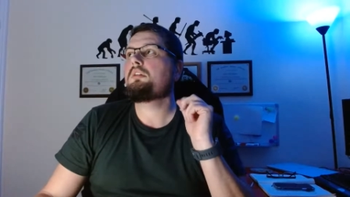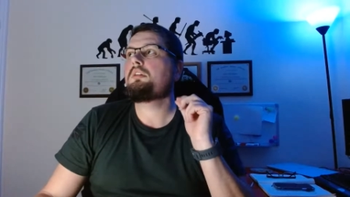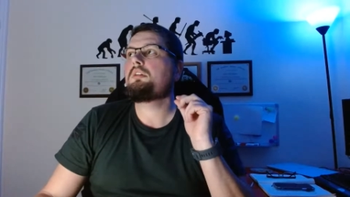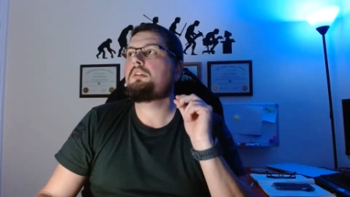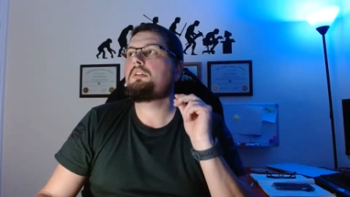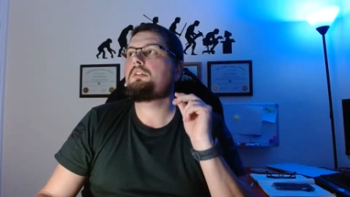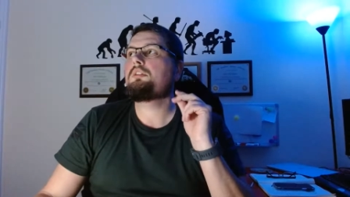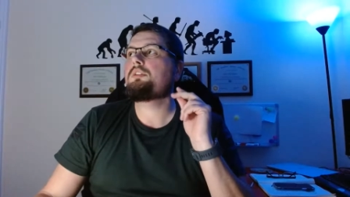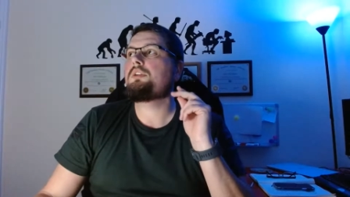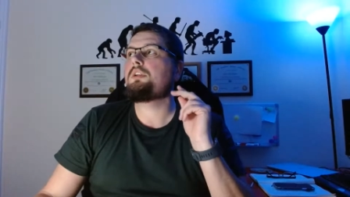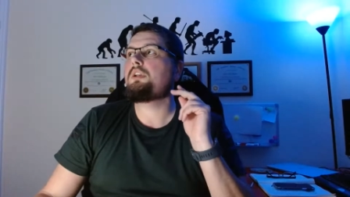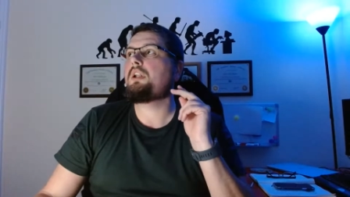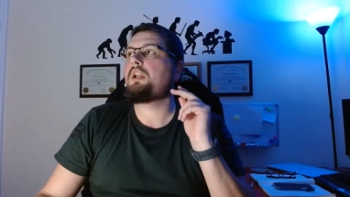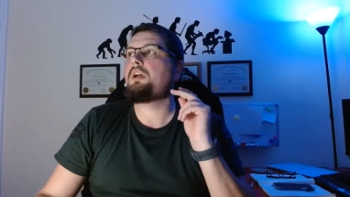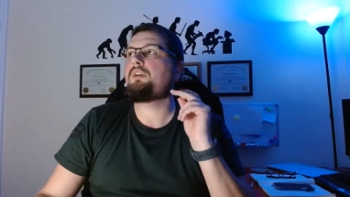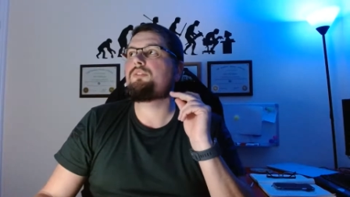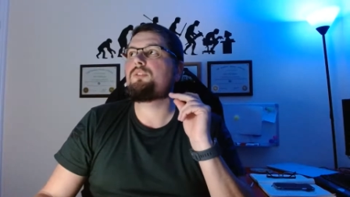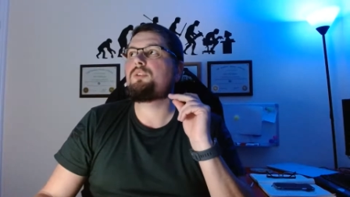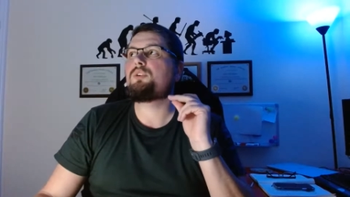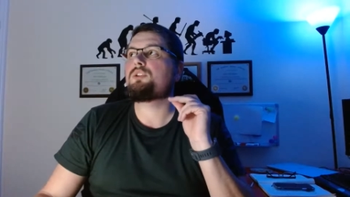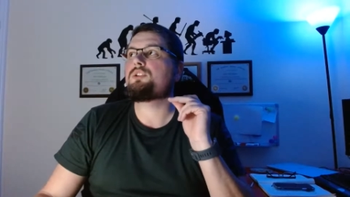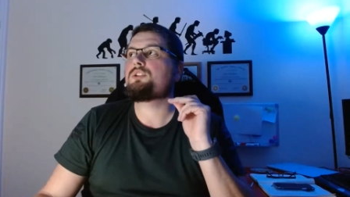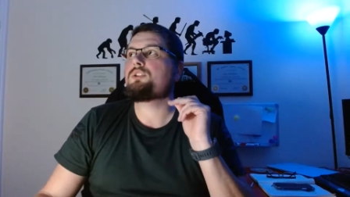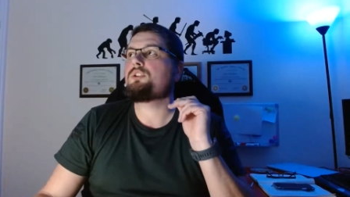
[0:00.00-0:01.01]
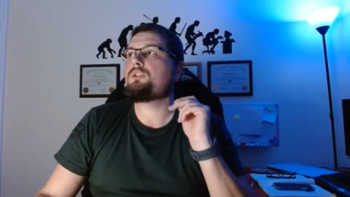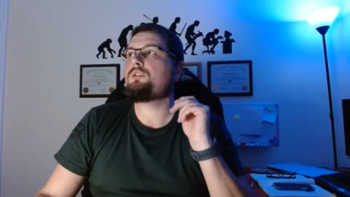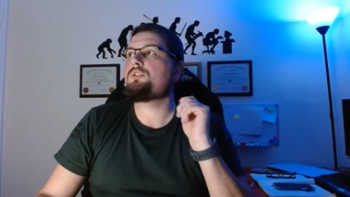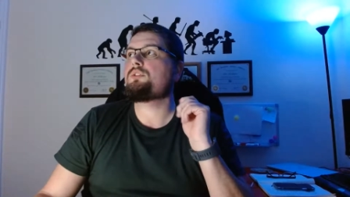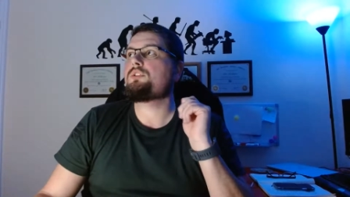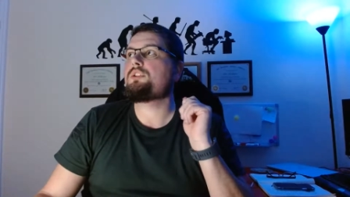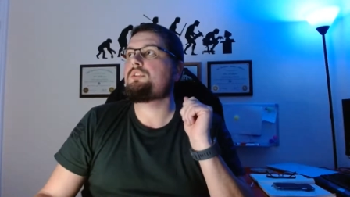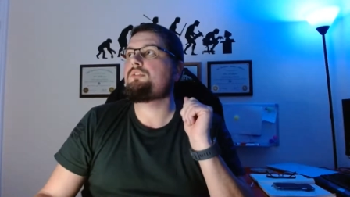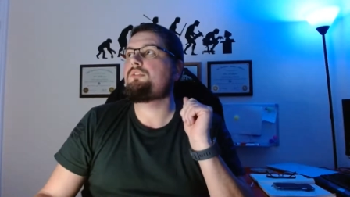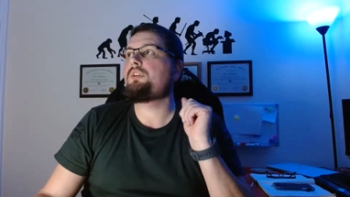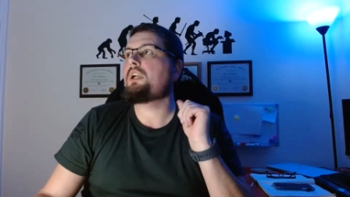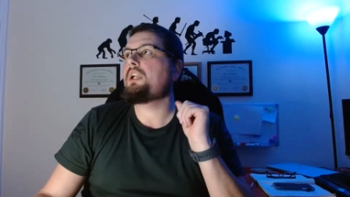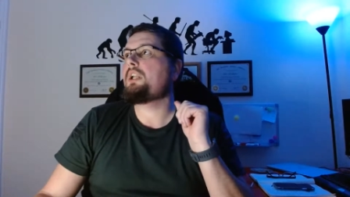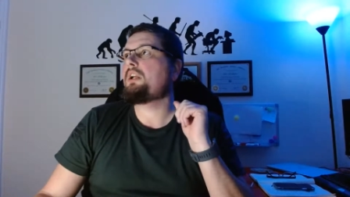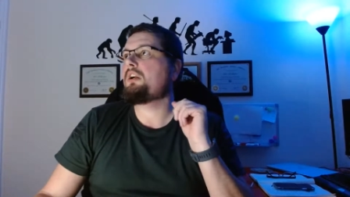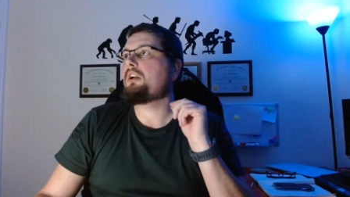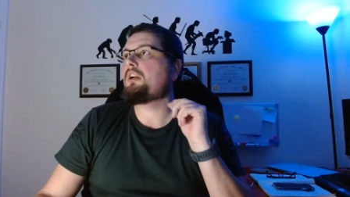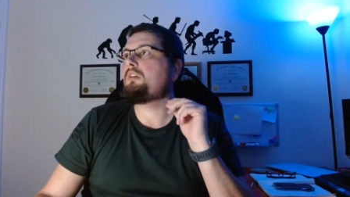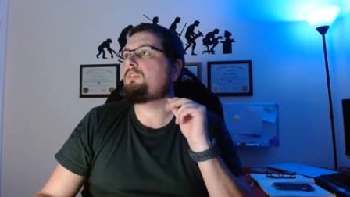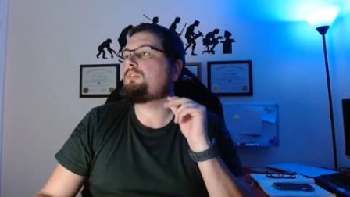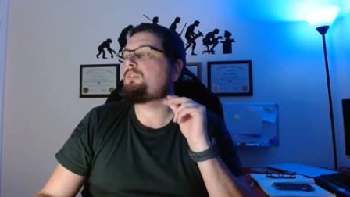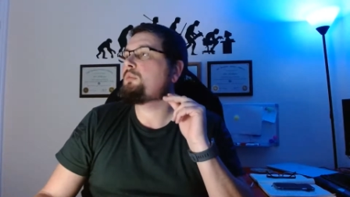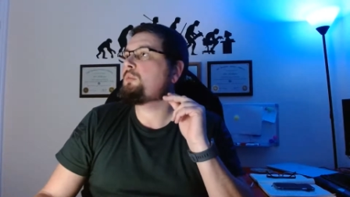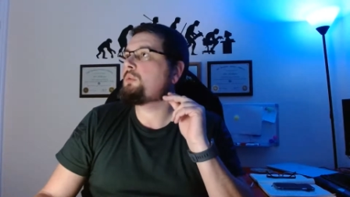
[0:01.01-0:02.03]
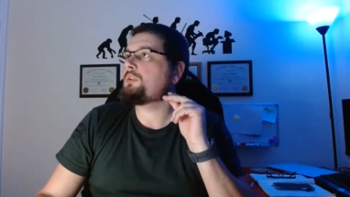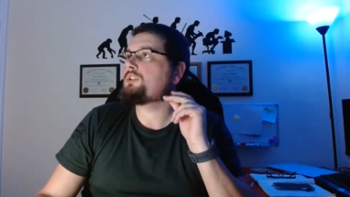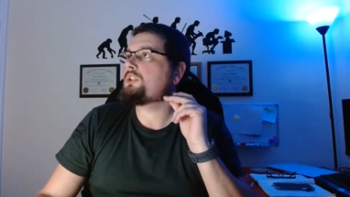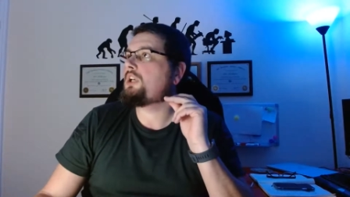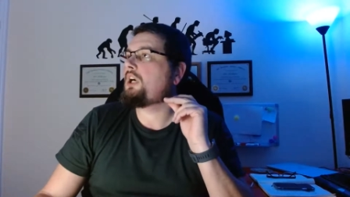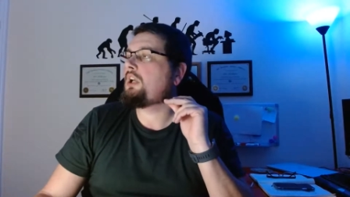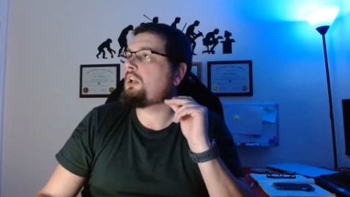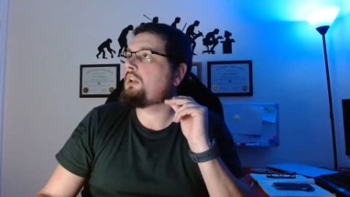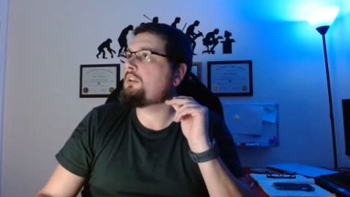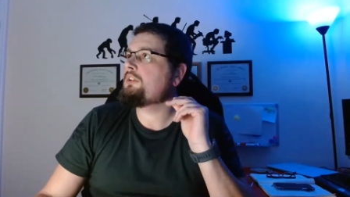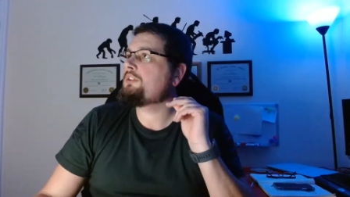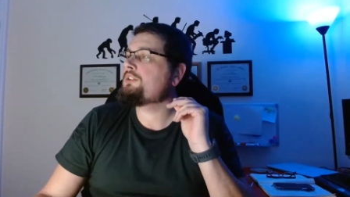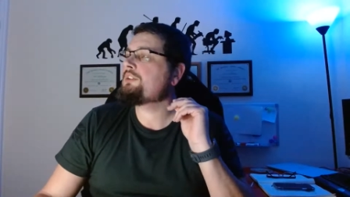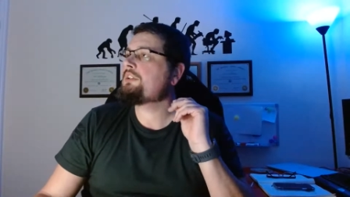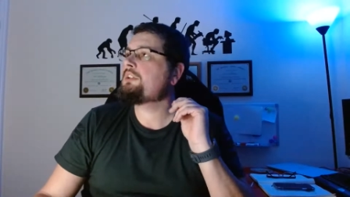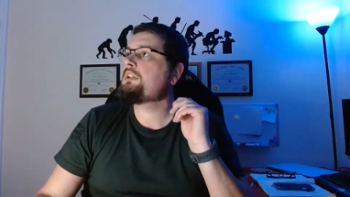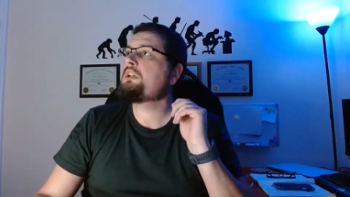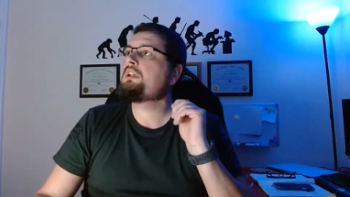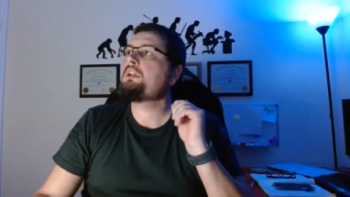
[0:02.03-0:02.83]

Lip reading: So you'll have to excuse the really uncomfortable silence.